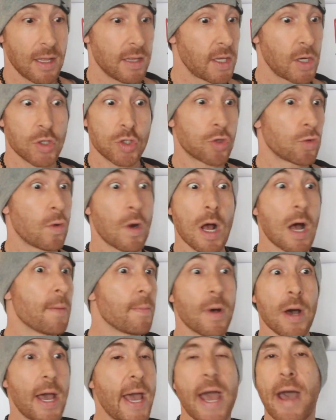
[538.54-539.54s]
their
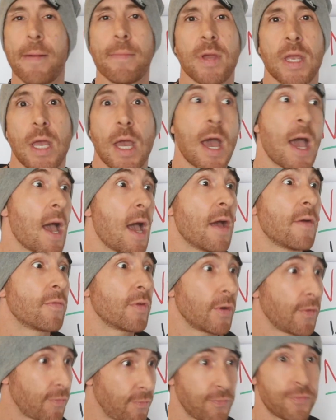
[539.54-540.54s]
drama at me
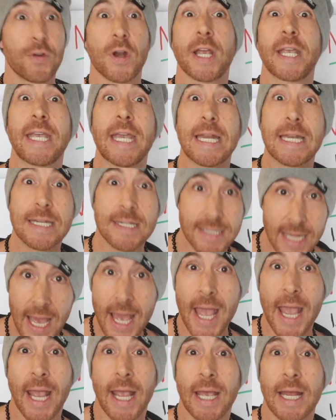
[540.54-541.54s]
every freaking
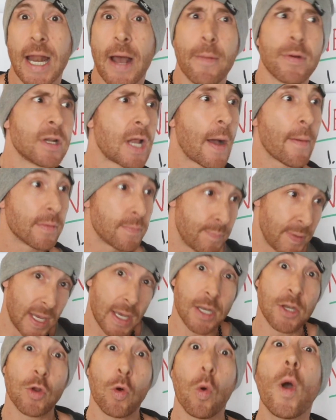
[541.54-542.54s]
day, and I would
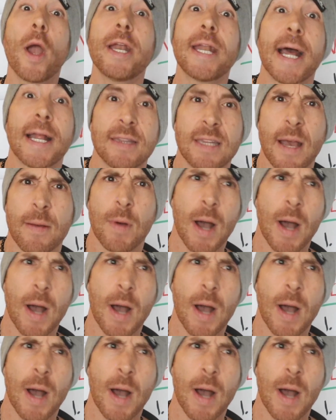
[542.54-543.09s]
be annoyed at them.